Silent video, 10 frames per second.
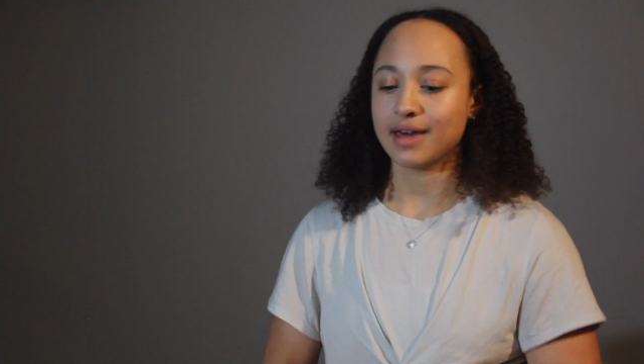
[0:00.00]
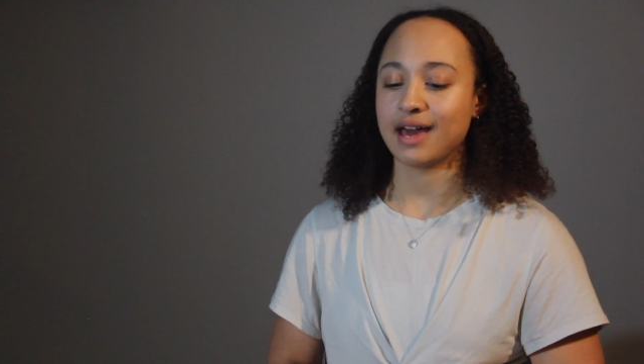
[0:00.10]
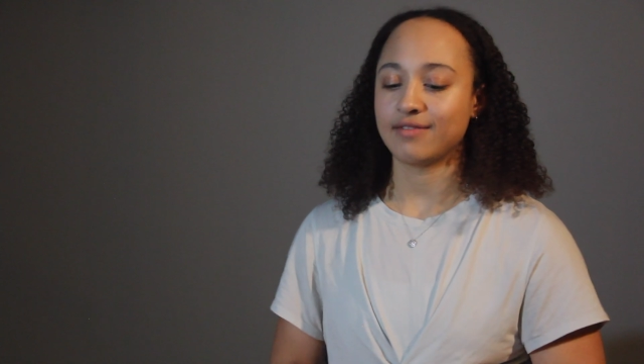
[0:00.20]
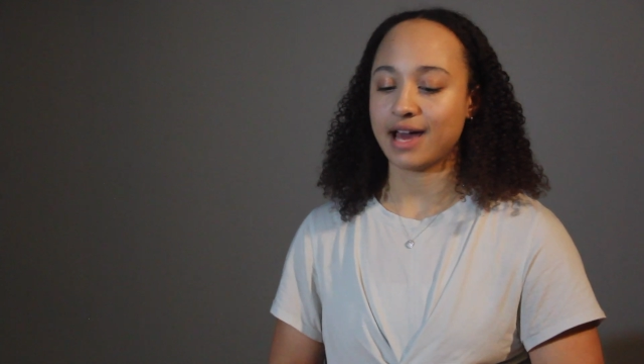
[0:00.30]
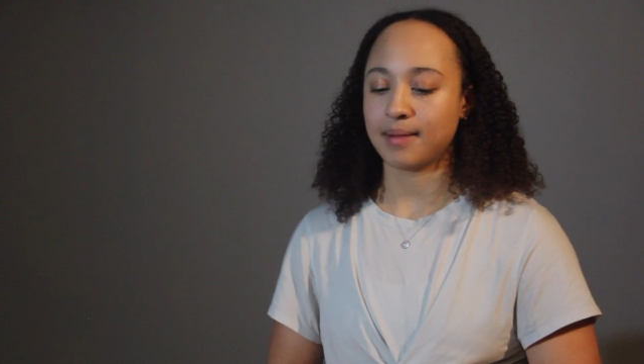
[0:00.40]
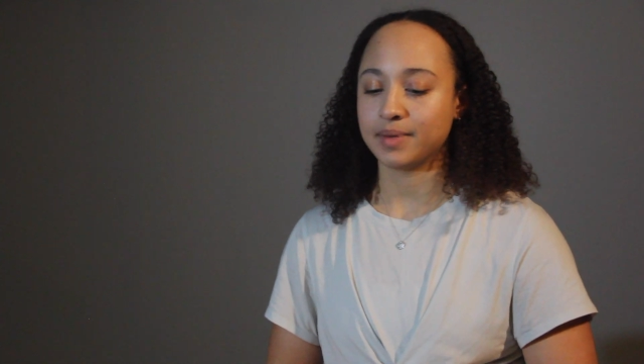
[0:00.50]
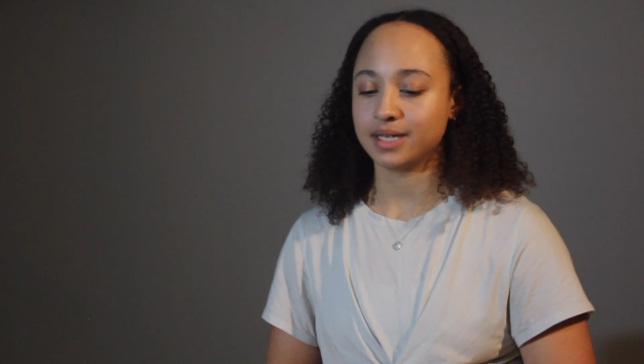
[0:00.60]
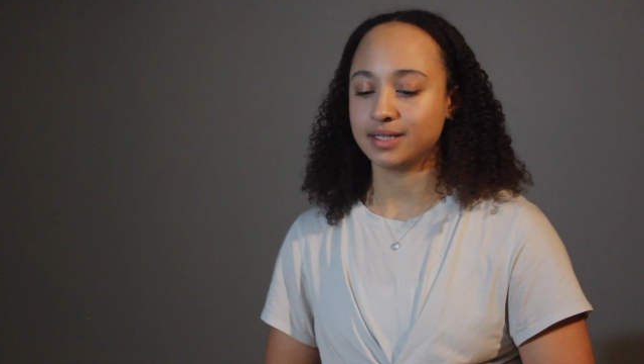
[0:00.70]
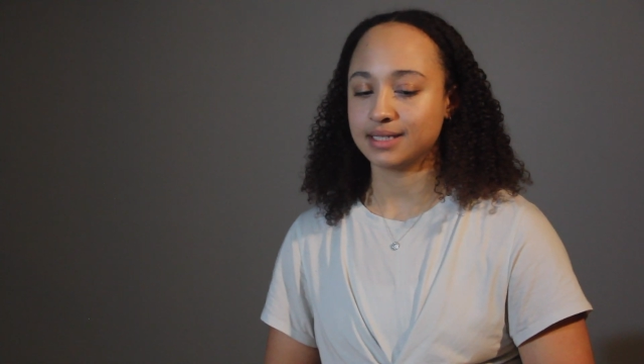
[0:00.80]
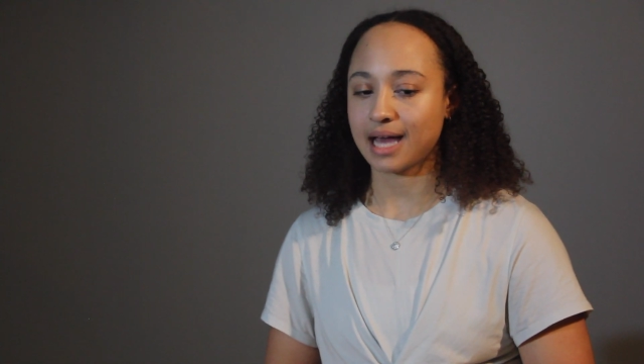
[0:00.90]
that have
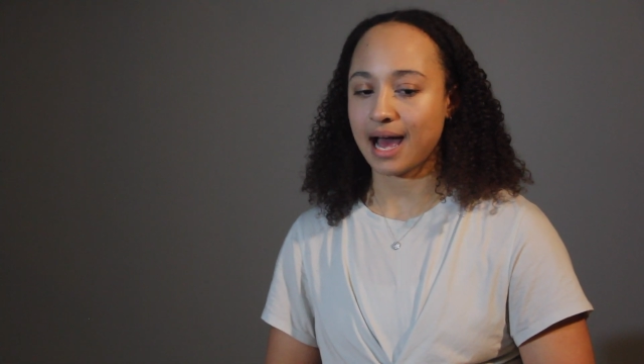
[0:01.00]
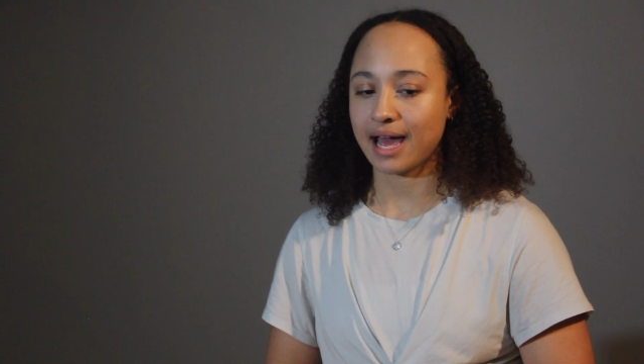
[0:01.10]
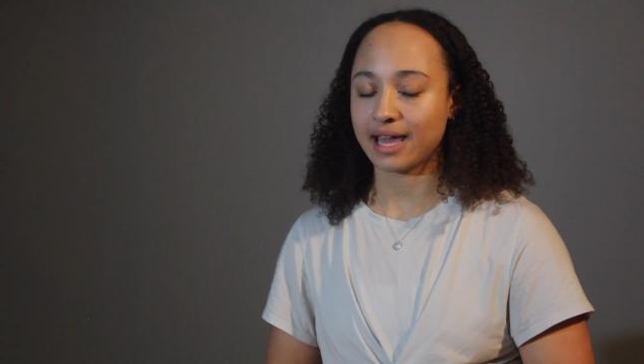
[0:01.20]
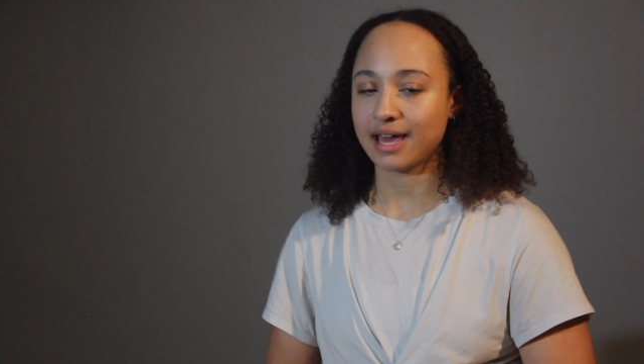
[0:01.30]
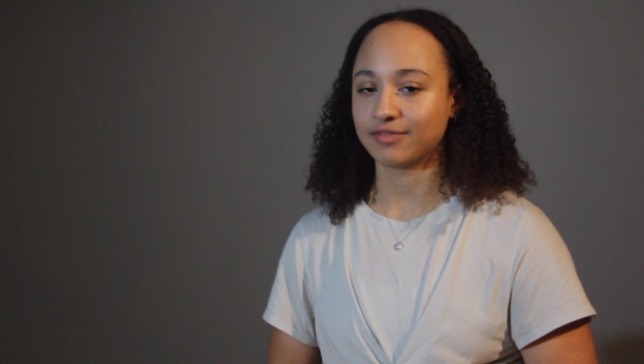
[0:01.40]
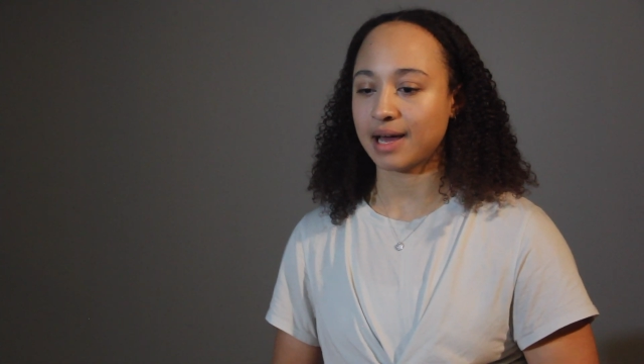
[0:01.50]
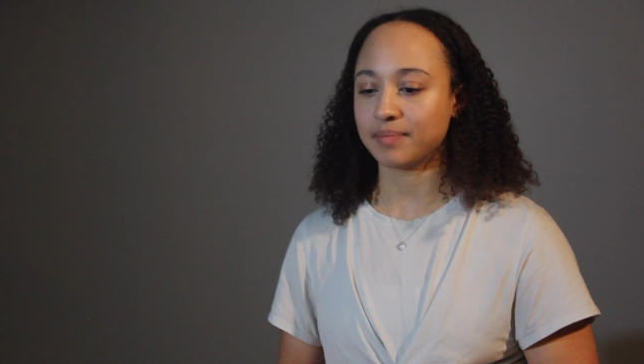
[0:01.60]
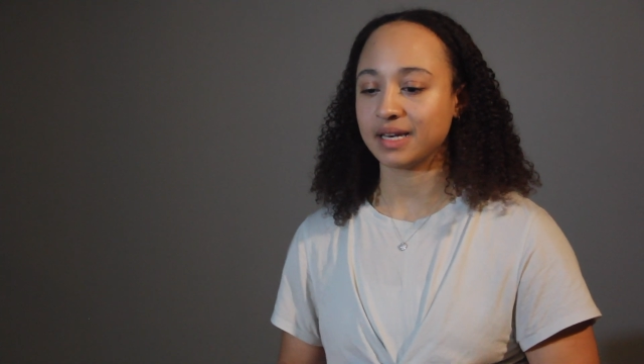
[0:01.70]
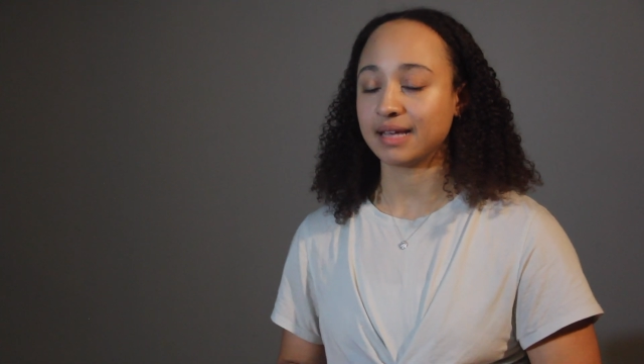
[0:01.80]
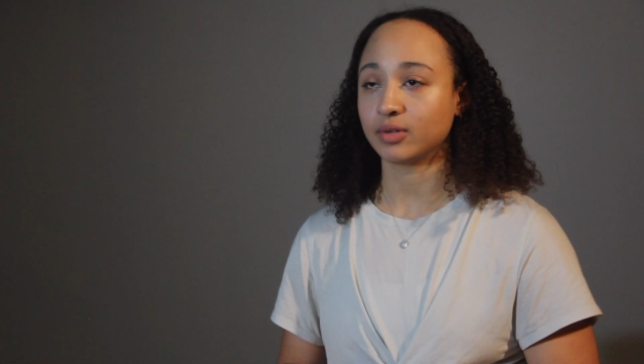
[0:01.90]
happened, I have not
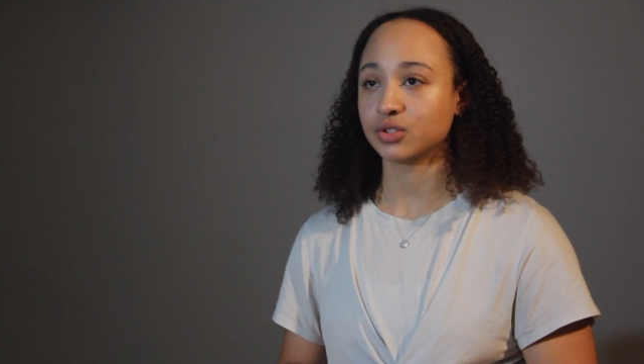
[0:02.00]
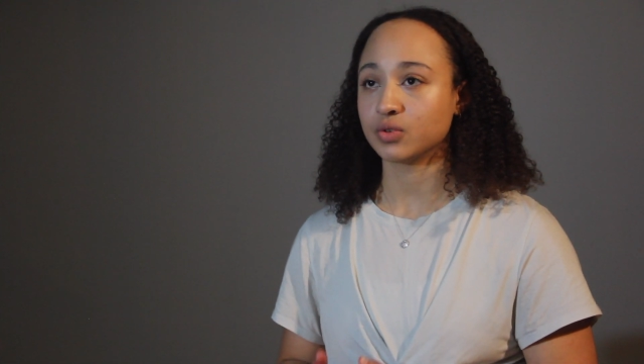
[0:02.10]
been able